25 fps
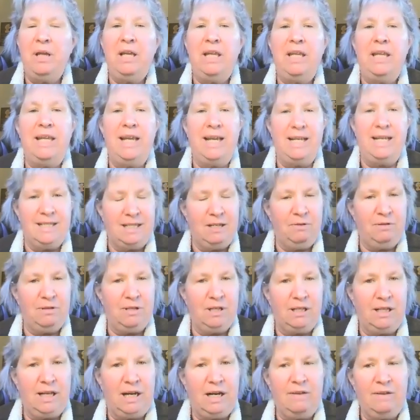yes, there was
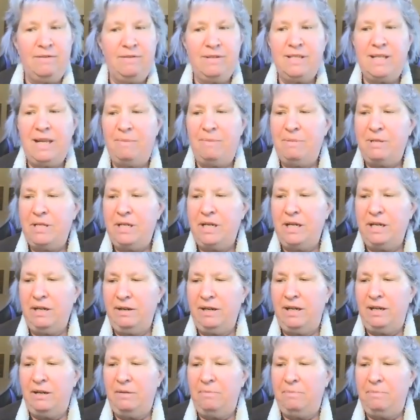a lot of the same
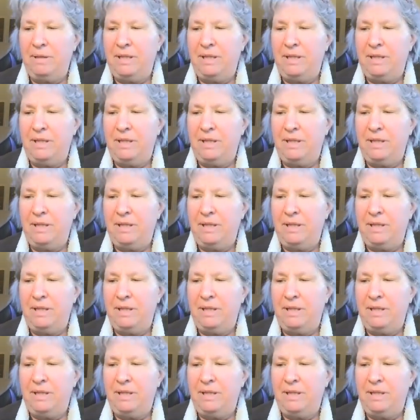material,